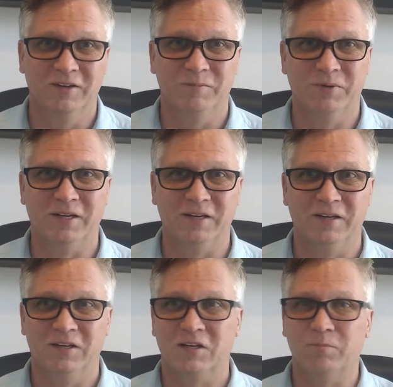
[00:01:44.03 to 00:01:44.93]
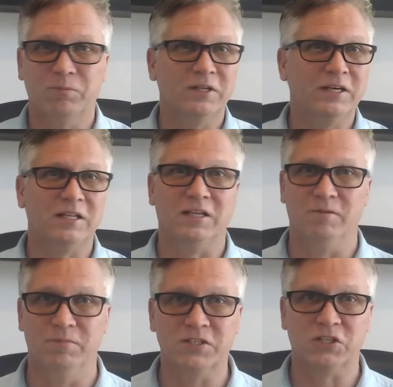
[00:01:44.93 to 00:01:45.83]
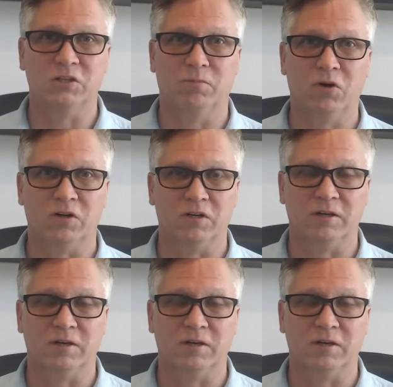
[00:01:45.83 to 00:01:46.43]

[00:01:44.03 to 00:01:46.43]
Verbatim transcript: but completely missing the mark.